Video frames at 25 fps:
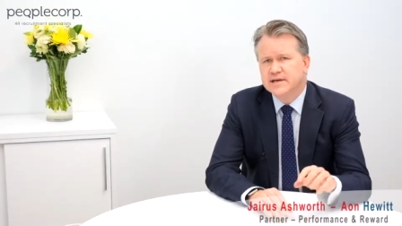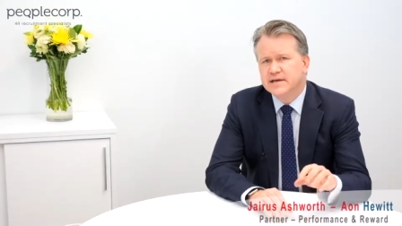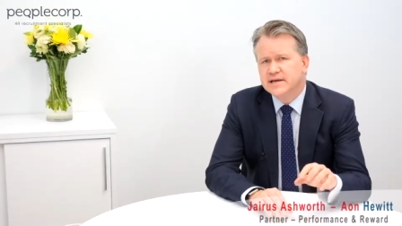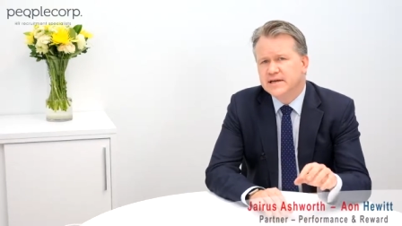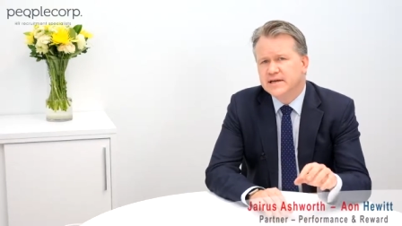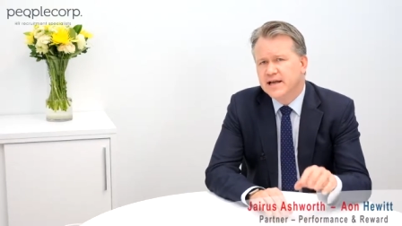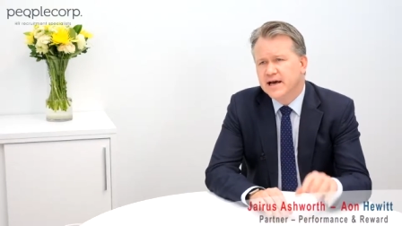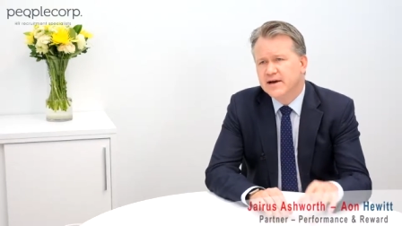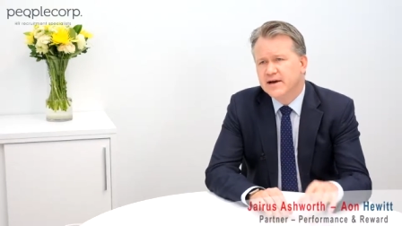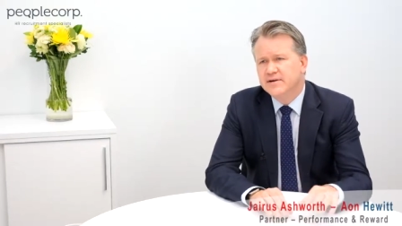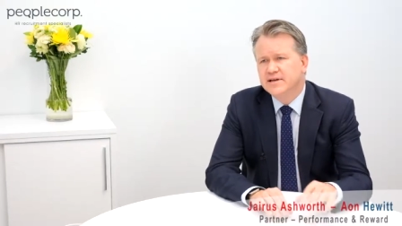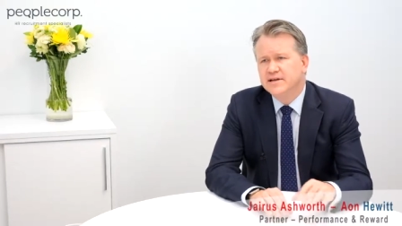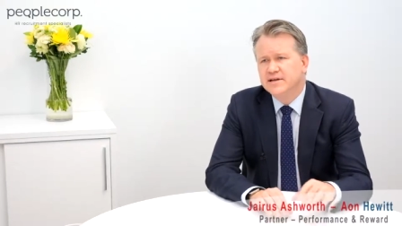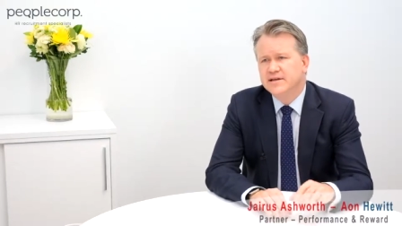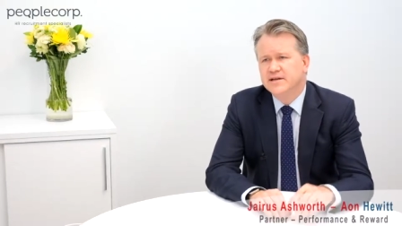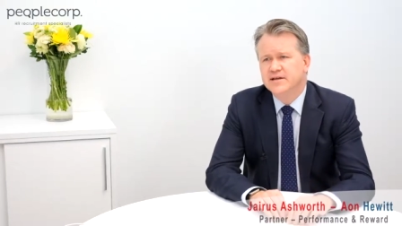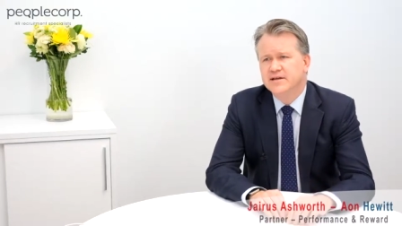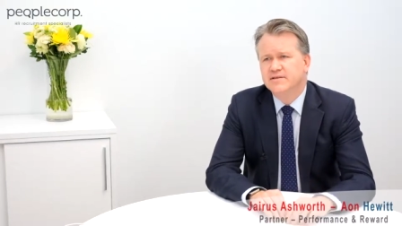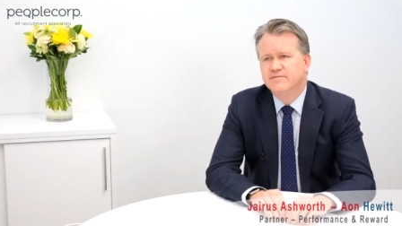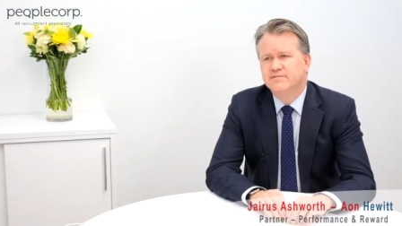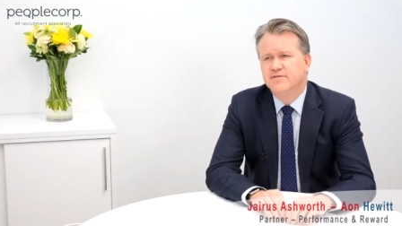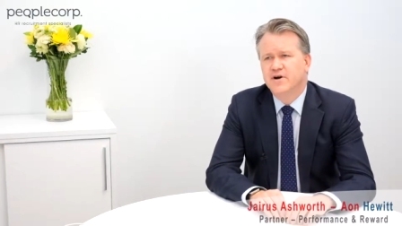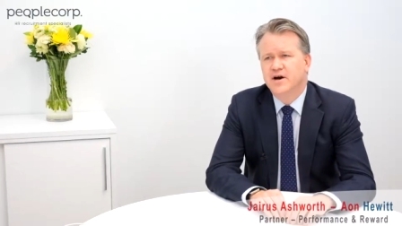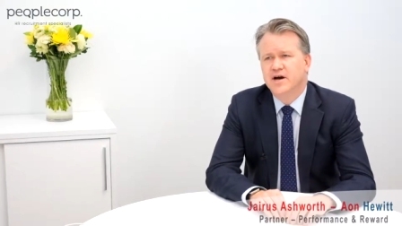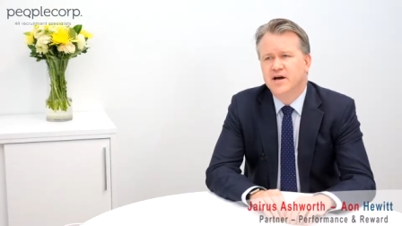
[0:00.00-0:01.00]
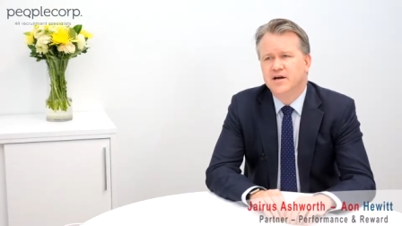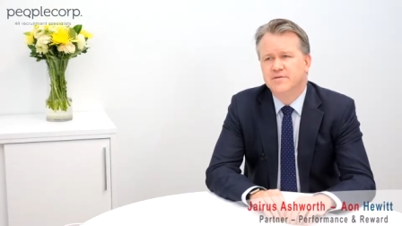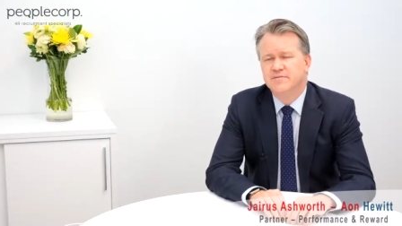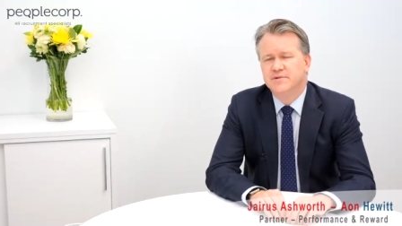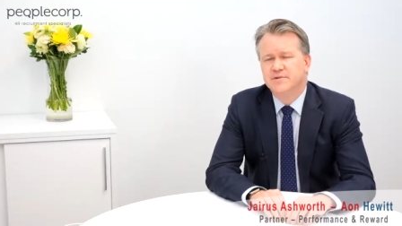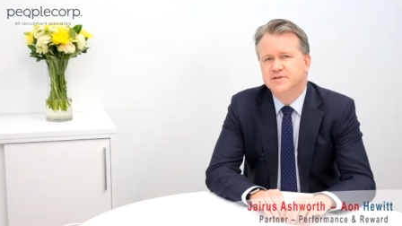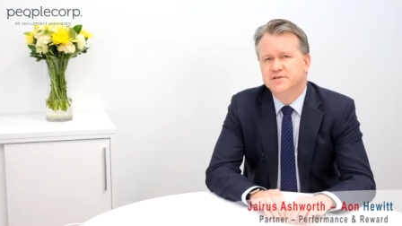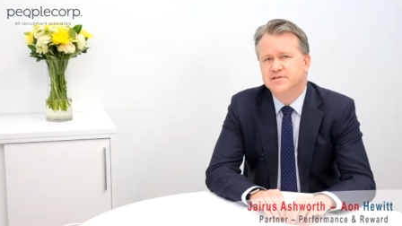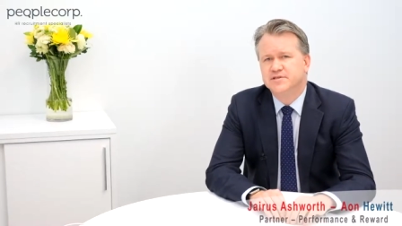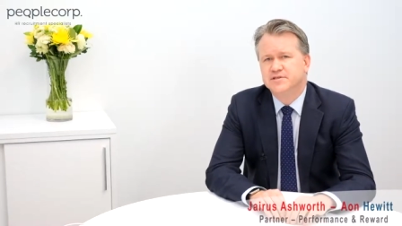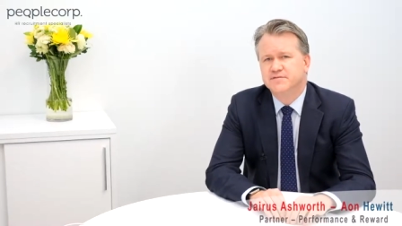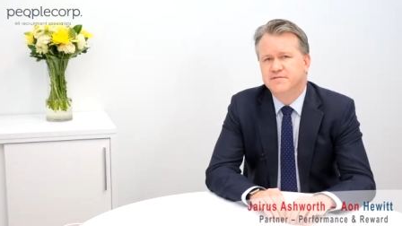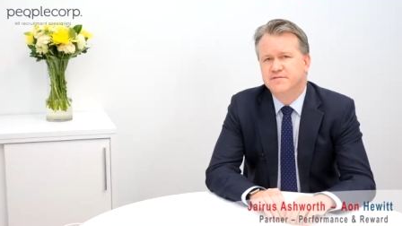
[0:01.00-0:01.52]
Now, in an
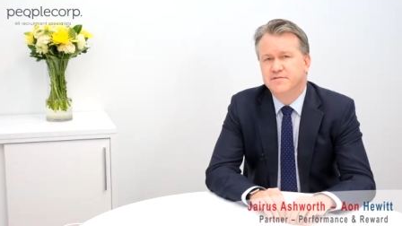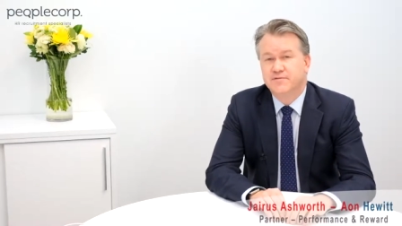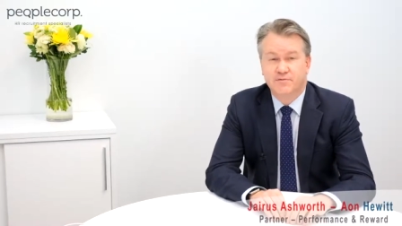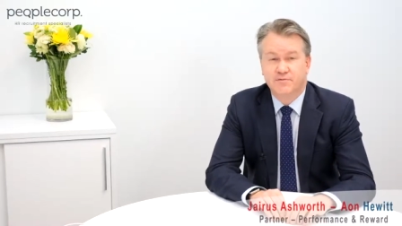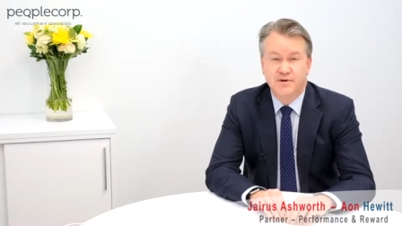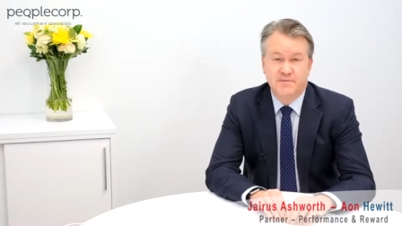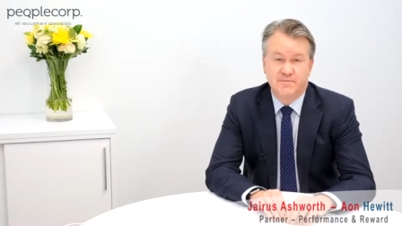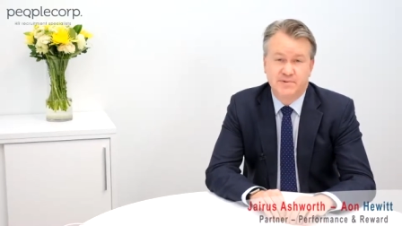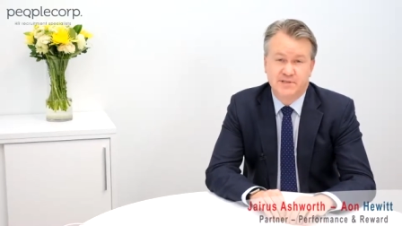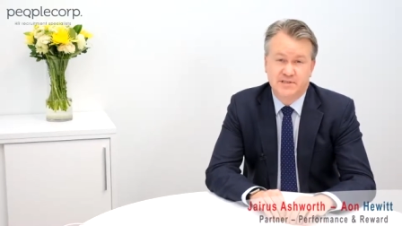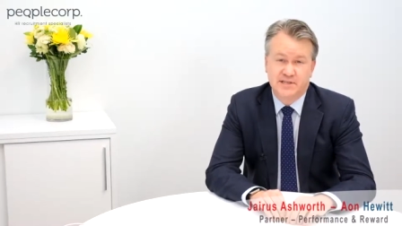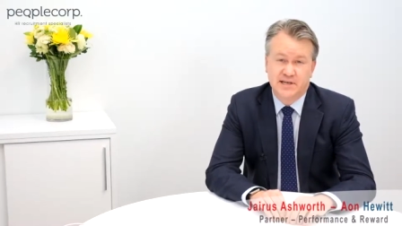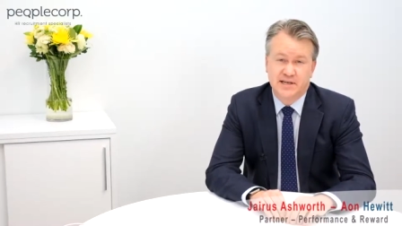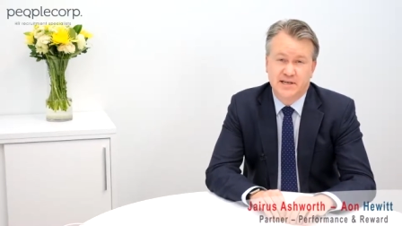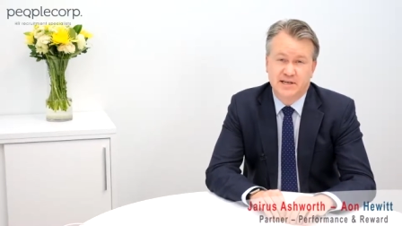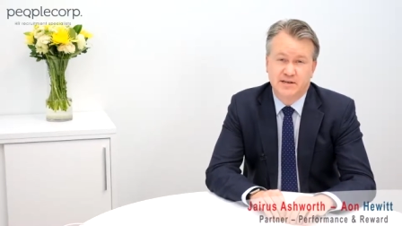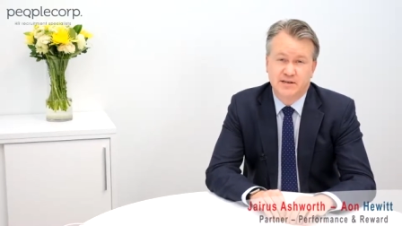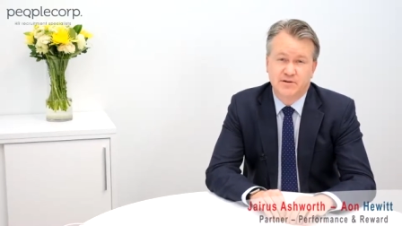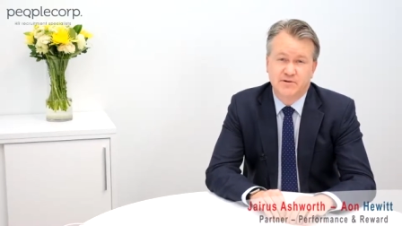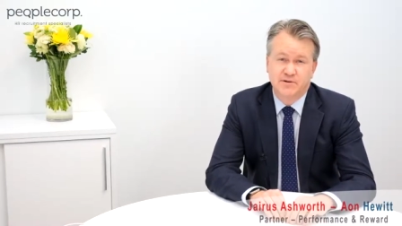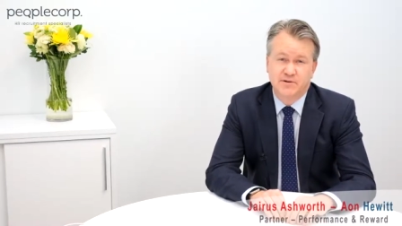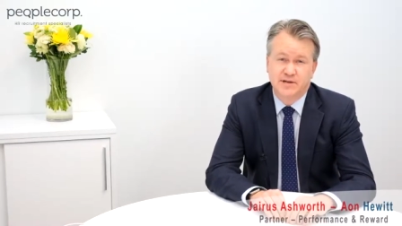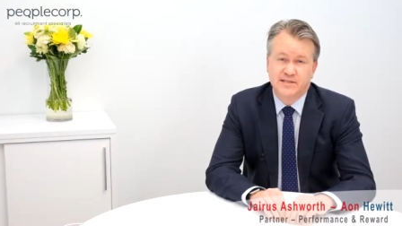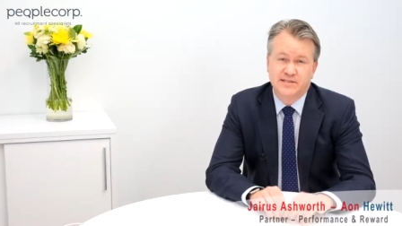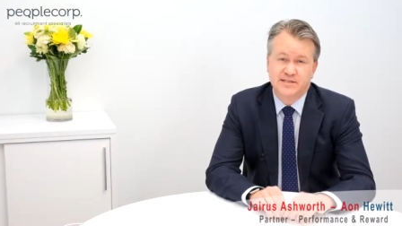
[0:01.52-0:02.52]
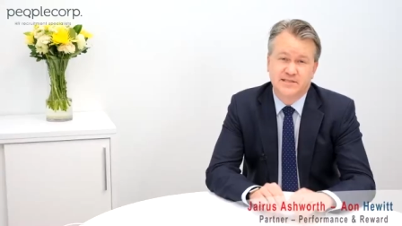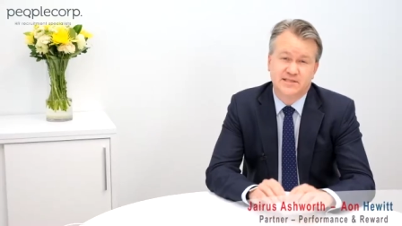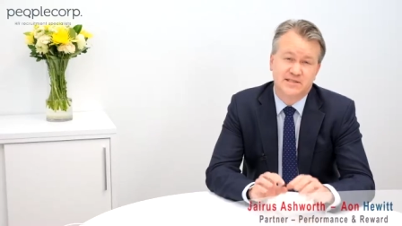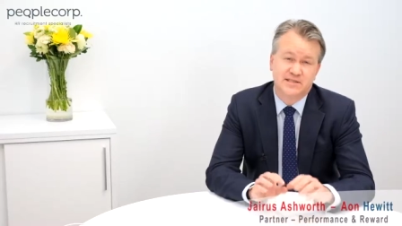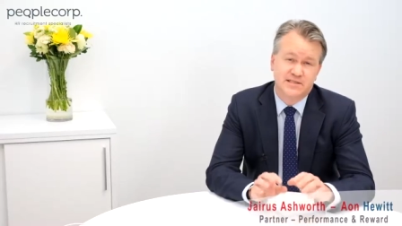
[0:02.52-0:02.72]
environment of 3% increases,